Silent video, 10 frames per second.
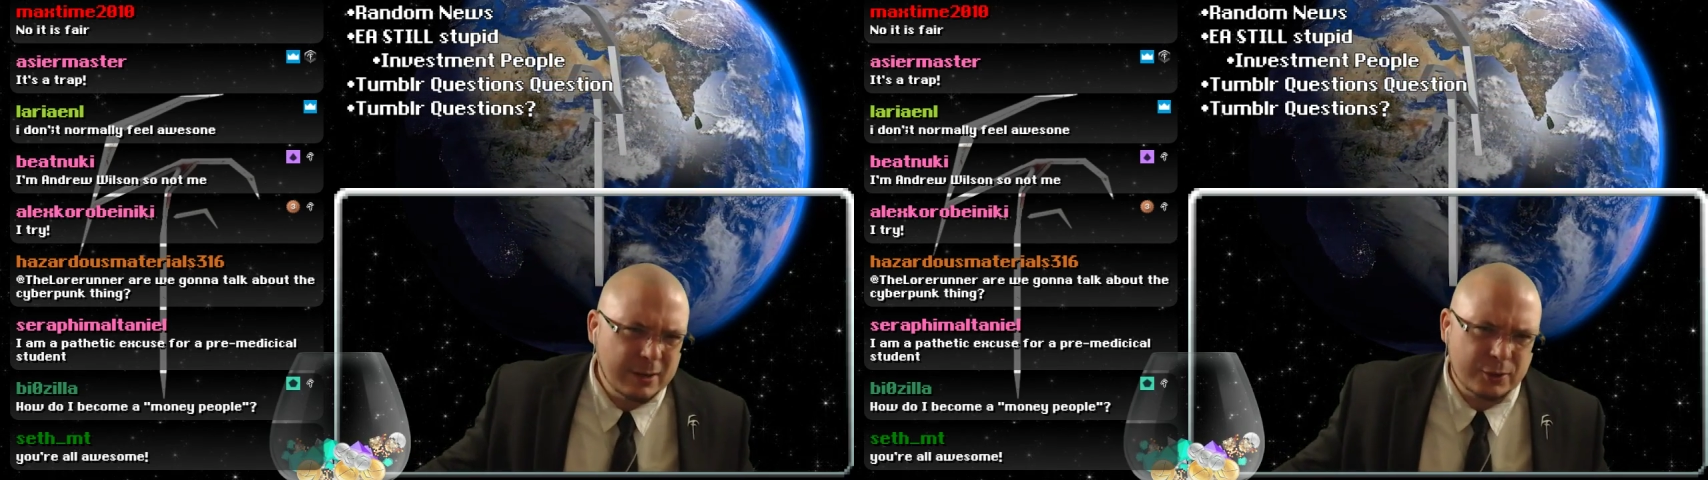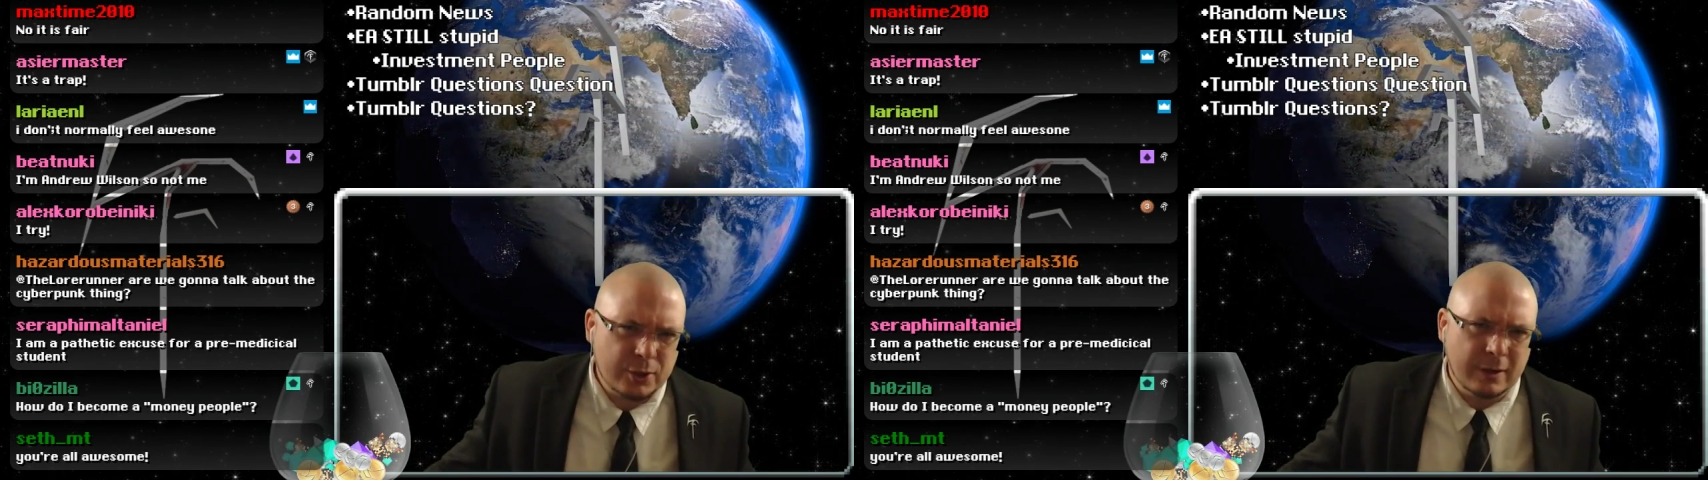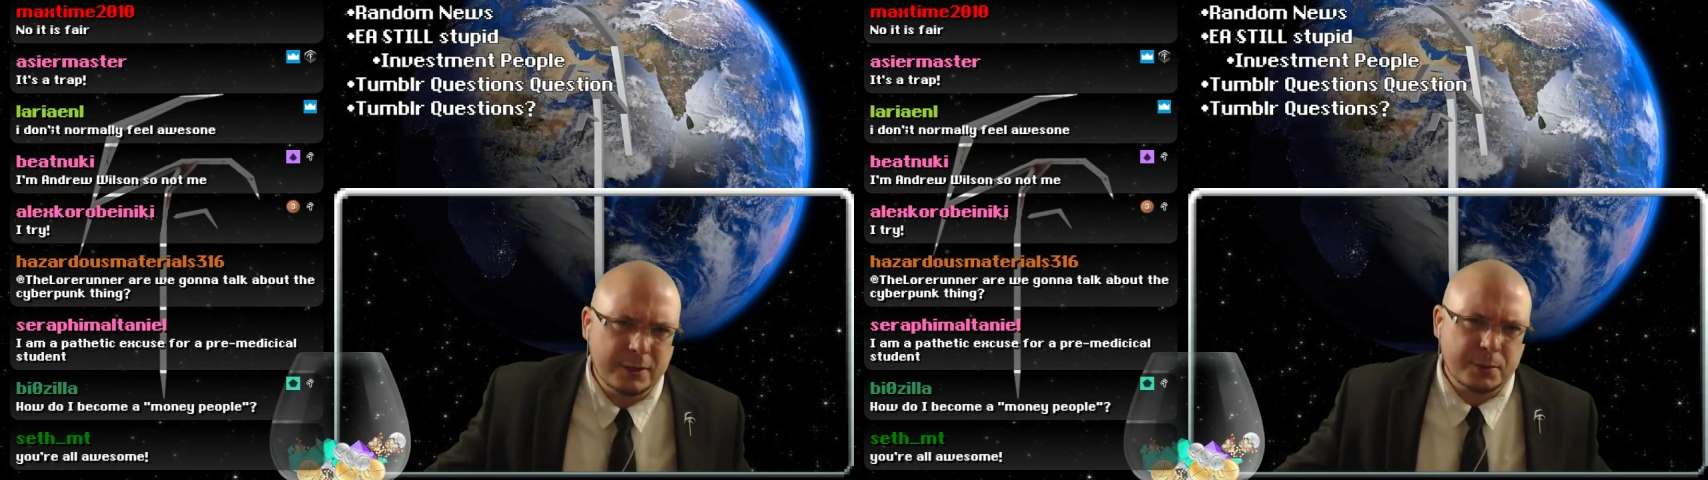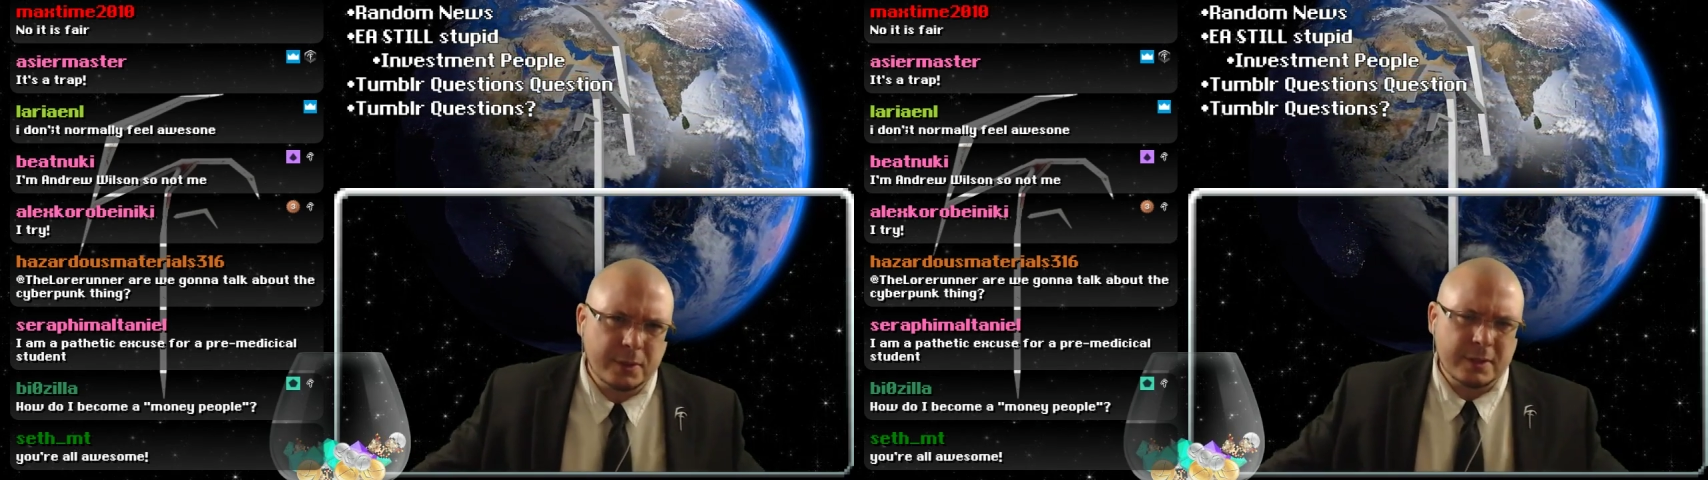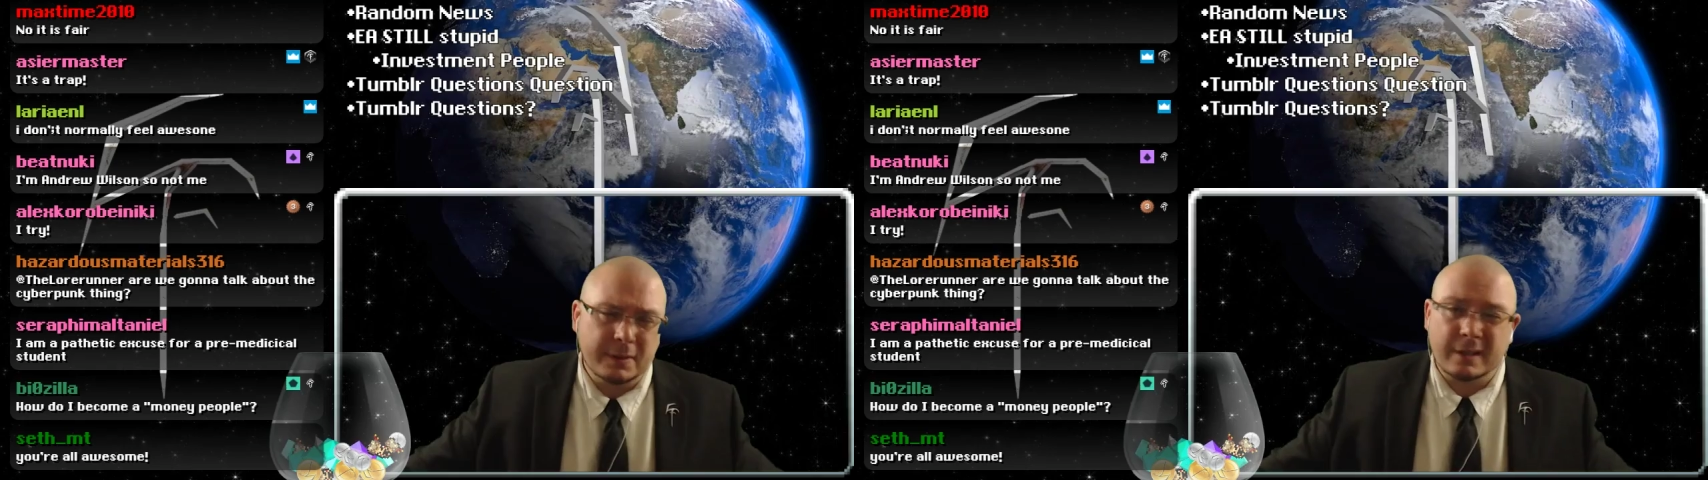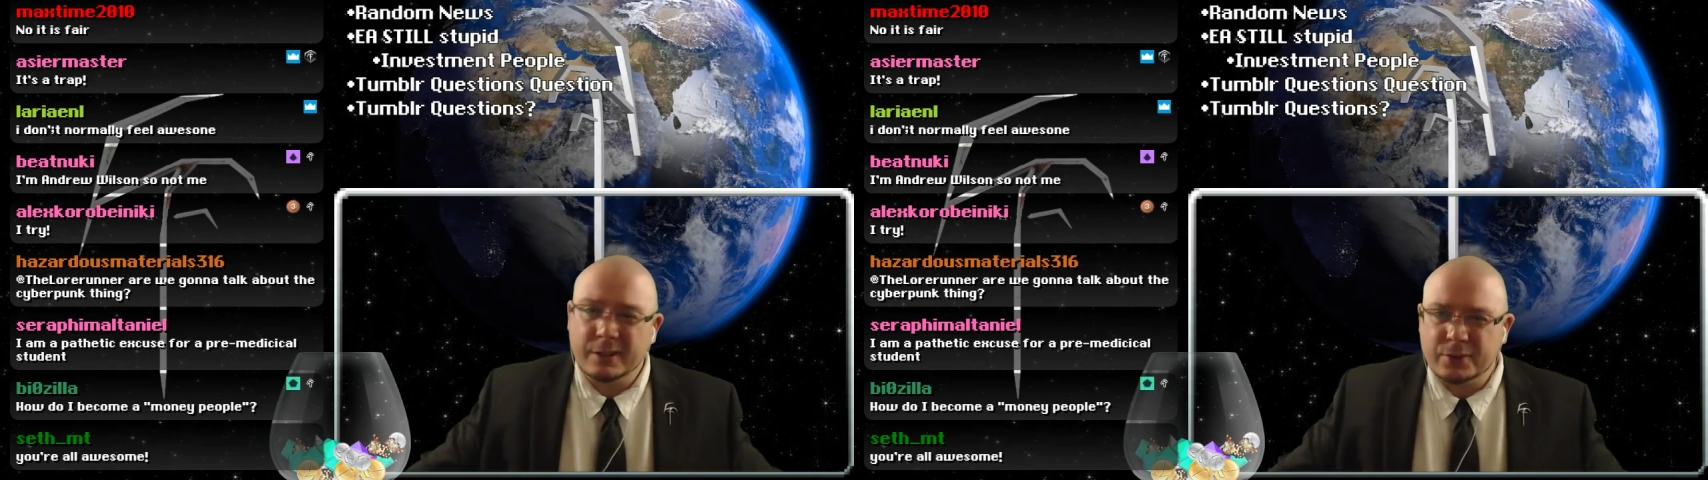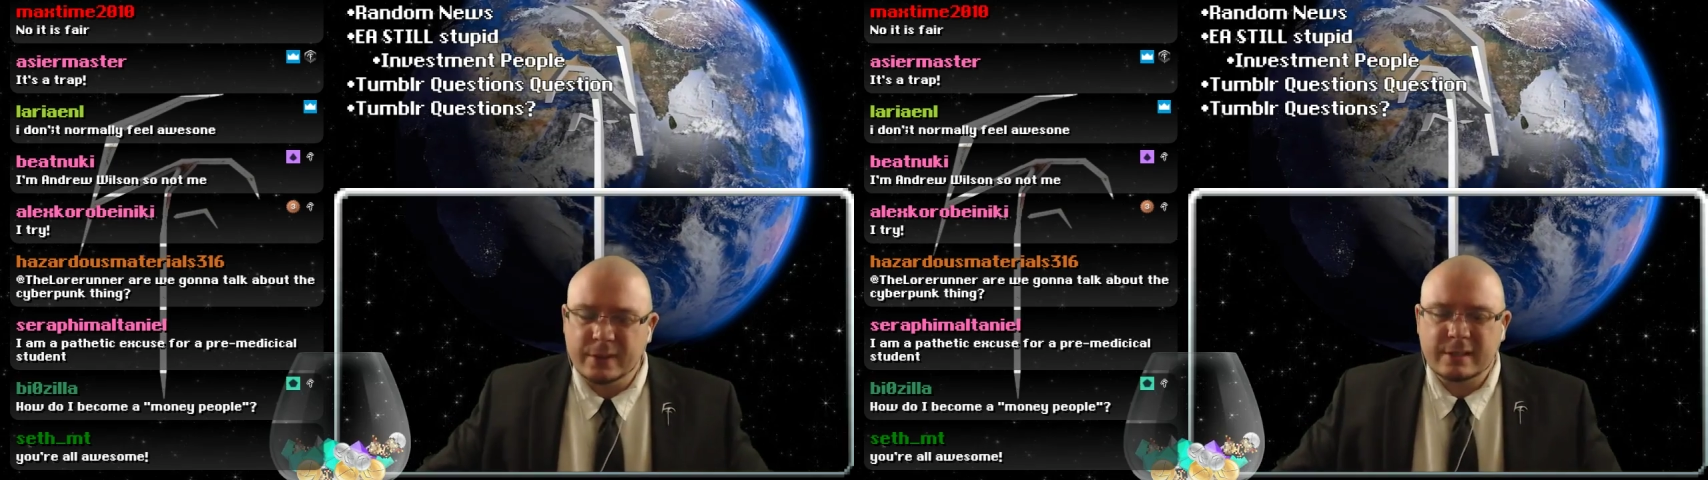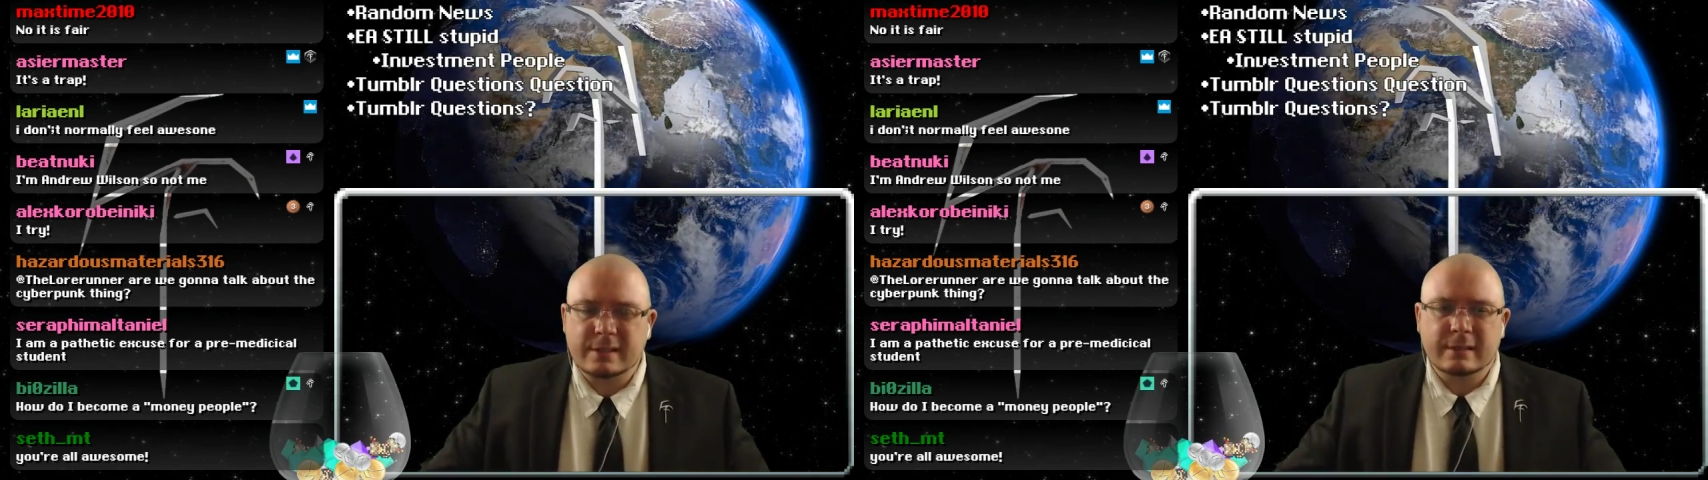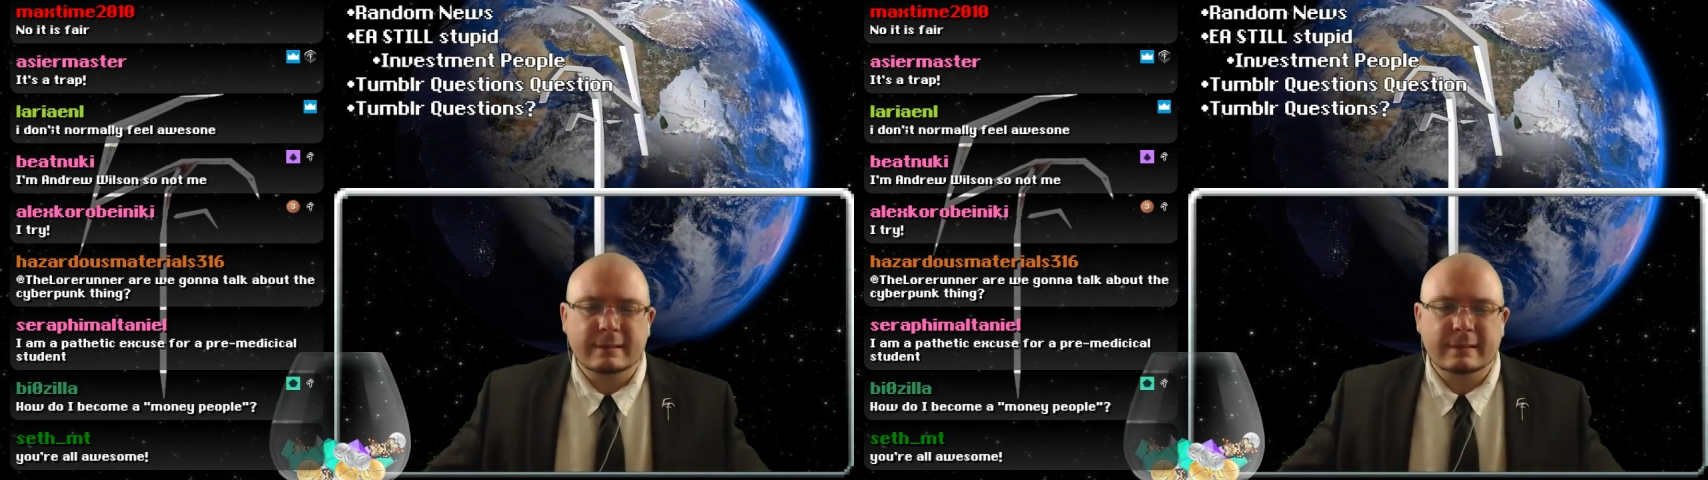sure how this works in other countries.